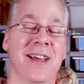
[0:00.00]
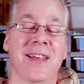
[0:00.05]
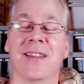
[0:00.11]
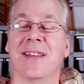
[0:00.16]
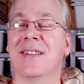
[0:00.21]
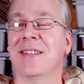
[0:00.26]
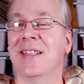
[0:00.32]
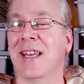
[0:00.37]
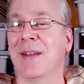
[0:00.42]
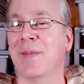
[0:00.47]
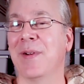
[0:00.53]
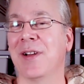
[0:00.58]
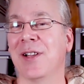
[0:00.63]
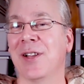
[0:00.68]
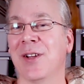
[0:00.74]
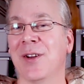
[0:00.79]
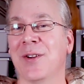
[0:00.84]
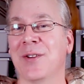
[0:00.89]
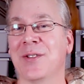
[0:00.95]
in the same
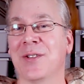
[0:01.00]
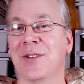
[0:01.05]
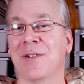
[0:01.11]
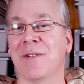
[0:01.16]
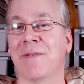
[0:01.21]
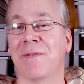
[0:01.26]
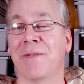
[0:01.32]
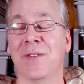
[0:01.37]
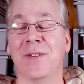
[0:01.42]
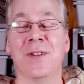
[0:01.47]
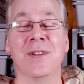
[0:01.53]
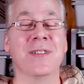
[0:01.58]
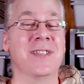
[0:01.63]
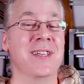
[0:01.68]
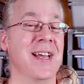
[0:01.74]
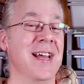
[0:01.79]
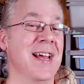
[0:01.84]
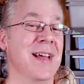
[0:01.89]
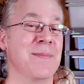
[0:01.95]
enclosure full
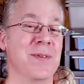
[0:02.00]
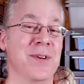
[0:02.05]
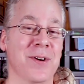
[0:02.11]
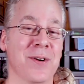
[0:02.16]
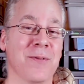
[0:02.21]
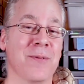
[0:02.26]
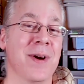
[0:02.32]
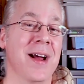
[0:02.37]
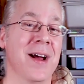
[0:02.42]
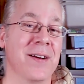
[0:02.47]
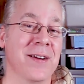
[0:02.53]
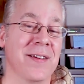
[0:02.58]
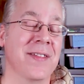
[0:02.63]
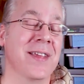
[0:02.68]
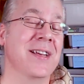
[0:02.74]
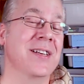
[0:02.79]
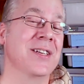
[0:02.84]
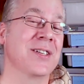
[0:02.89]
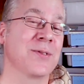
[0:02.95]
time year round,
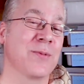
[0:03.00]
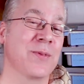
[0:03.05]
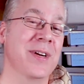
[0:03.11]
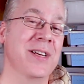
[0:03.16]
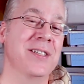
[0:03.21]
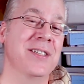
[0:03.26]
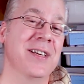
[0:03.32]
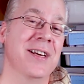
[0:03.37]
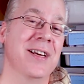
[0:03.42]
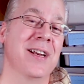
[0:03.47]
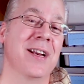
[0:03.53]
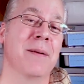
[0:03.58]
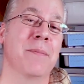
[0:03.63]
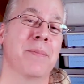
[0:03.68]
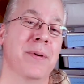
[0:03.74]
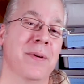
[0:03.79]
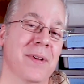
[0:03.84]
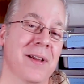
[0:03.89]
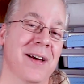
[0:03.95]
and they just reach in
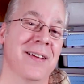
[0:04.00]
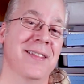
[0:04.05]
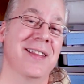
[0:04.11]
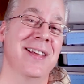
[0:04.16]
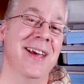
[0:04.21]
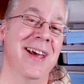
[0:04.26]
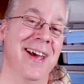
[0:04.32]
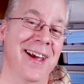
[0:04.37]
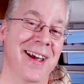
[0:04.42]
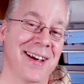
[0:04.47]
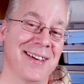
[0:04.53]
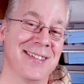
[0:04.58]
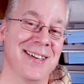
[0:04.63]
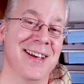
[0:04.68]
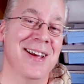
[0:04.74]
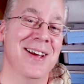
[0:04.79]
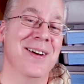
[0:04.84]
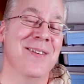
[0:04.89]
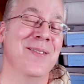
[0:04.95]
and pull out the
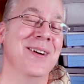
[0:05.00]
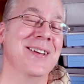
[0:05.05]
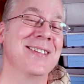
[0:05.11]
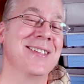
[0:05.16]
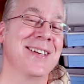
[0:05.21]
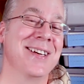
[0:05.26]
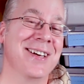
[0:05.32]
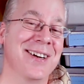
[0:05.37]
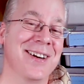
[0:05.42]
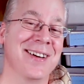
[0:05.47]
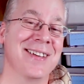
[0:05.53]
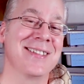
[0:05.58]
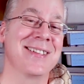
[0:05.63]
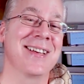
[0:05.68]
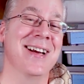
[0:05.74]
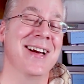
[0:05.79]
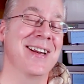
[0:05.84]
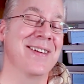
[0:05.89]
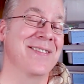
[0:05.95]
eggs once a year.
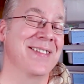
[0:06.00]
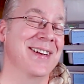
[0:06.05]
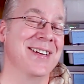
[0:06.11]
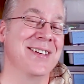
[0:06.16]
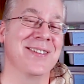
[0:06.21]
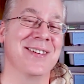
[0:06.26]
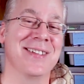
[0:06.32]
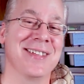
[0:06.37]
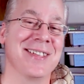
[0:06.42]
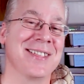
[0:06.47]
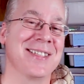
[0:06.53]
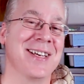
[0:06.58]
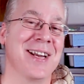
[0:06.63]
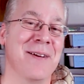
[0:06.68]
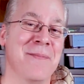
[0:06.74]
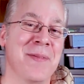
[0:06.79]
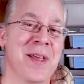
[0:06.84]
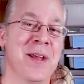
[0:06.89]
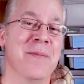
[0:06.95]
It's kind of an interesting
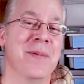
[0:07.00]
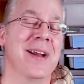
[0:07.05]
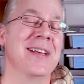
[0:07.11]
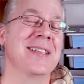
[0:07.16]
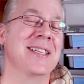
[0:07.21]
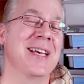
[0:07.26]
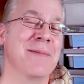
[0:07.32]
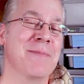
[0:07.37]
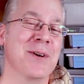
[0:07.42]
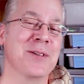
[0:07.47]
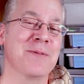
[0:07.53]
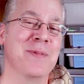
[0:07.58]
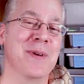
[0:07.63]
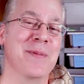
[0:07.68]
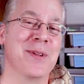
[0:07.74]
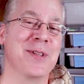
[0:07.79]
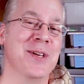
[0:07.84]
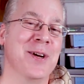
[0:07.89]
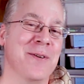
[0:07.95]
setup, but I'd say most
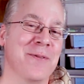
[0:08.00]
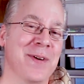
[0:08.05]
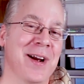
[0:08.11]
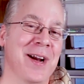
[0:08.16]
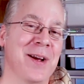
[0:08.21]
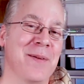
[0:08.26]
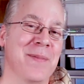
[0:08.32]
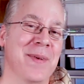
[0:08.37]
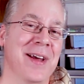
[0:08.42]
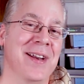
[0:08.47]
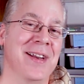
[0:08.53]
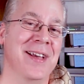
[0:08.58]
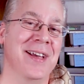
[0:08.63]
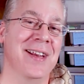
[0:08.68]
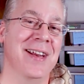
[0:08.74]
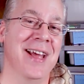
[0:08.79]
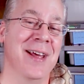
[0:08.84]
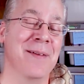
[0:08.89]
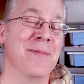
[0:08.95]
people don't recommend
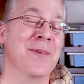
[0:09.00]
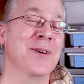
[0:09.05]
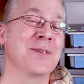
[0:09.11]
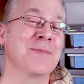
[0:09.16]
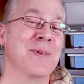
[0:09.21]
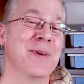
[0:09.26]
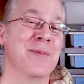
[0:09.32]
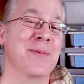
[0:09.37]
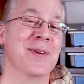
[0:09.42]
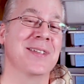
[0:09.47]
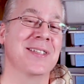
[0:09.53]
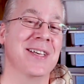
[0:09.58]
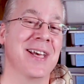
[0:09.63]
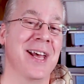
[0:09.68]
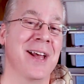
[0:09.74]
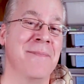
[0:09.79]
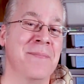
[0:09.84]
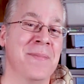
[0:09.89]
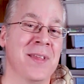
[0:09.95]
it, and most people would
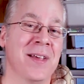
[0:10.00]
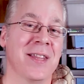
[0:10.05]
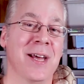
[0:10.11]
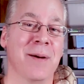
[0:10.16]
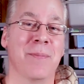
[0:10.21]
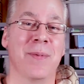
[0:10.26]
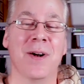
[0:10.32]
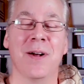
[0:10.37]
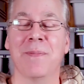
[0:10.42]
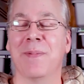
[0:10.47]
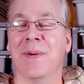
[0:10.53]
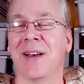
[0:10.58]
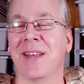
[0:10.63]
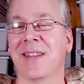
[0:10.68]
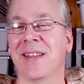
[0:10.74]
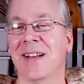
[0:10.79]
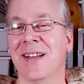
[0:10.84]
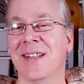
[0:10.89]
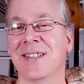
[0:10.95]
say that ball
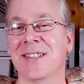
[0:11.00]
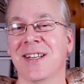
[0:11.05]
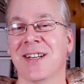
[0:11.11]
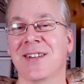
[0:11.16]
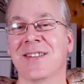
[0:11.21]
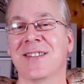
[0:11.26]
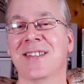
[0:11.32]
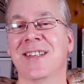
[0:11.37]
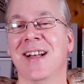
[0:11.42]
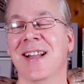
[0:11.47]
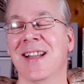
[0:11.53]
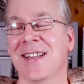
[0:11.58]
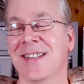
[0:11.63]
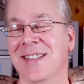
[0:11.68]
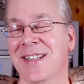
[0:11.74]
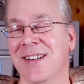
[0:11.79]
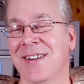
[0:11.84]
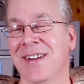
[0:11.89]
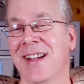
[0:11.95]
pythons are
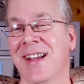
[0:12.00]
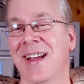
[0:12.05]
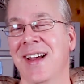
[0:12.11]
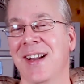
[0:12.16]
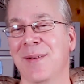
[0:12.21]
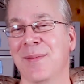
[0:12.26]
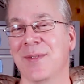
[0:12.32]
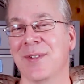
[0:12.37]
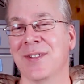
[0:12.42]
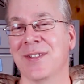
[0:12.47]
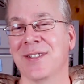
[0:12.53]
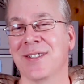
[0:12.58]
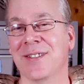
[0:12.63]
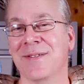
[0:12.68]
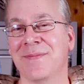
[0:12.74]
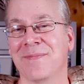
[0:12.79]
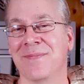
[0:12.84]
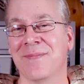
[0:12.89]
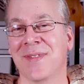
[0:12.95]
solitary
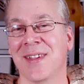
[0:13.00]
animals.